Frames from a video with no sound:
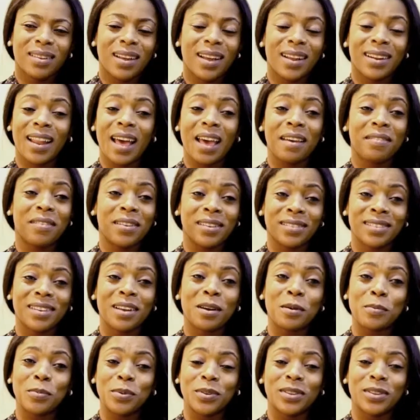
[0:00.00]
Life is
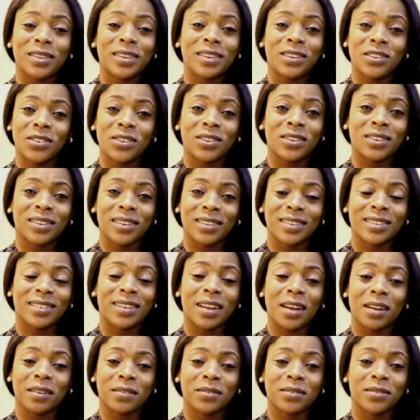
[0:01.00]
competition in
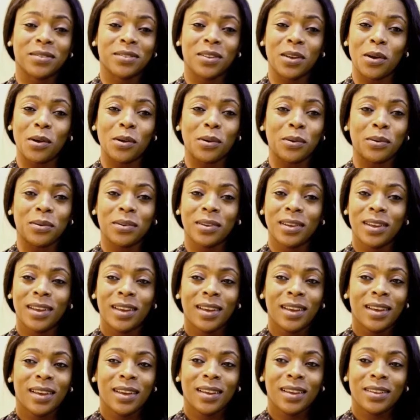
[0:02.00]
itself. So
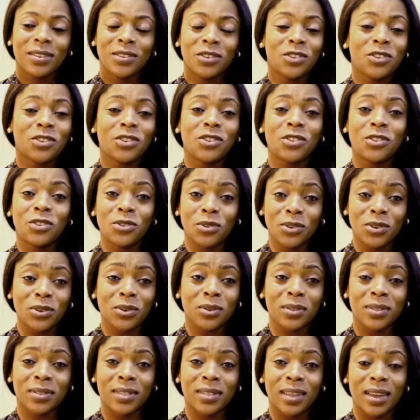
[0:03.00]
you just do
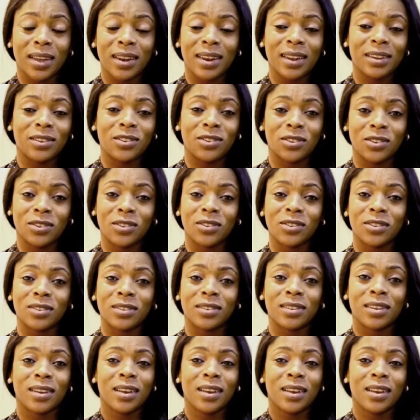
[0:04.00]
your thing, and just,